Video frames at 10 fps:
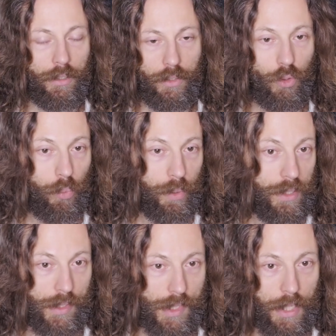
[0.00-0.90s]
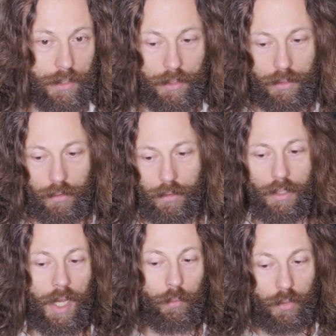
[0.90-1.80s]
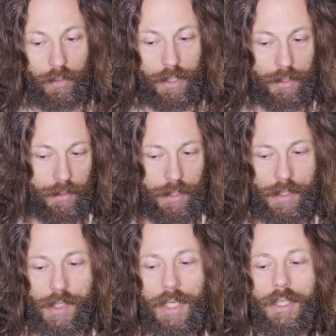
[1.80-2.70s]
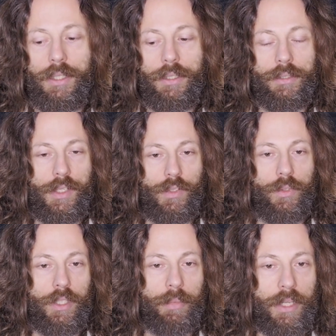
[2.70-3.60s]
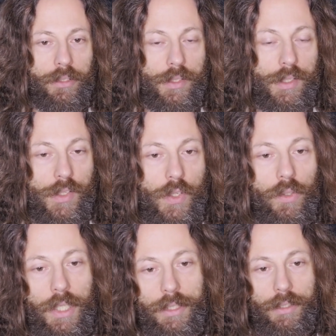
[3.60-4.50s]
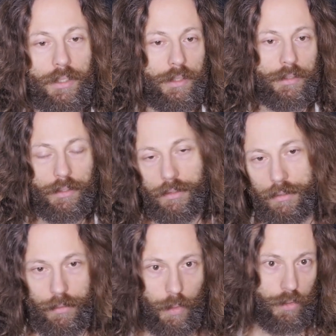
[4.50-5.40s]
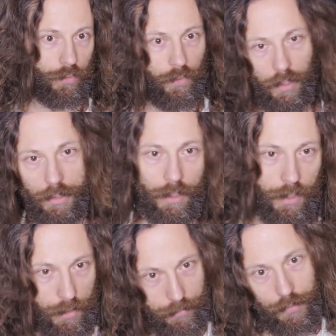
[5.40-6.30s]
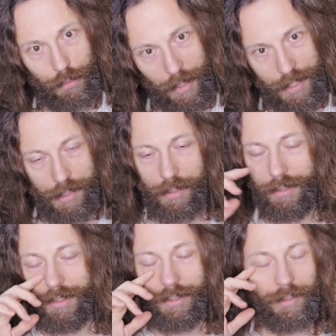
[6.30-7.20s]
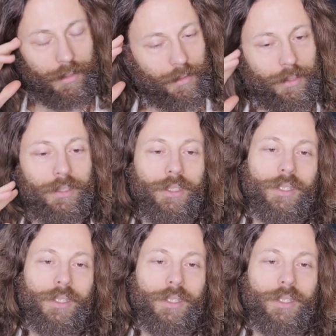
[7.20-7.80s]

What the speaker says: Cupid and Psyche, or Amor and Psyche. It doesn't really matter. It's this whole idea that when you fall in love, you basically are